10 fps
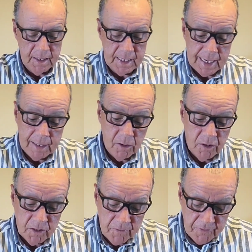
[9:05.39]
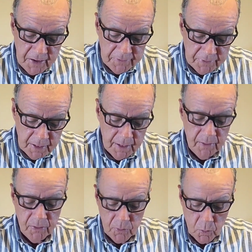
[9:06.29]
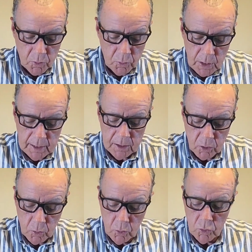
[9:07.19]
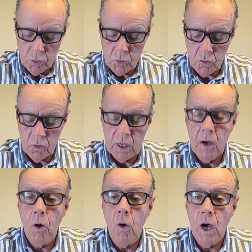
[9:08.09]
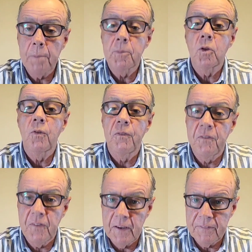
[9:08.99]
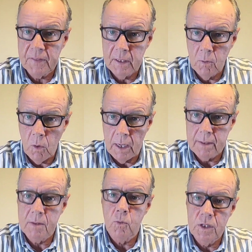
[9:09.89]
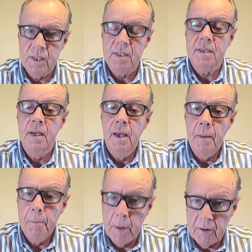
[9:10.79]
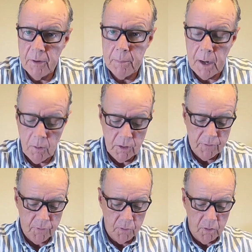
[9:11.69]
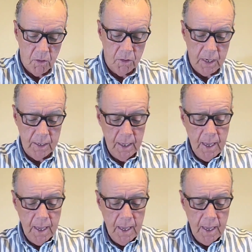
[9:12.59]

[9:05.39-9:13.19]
Channels 15 through 22, you can go up to 50 watts, which is very powerful, okay?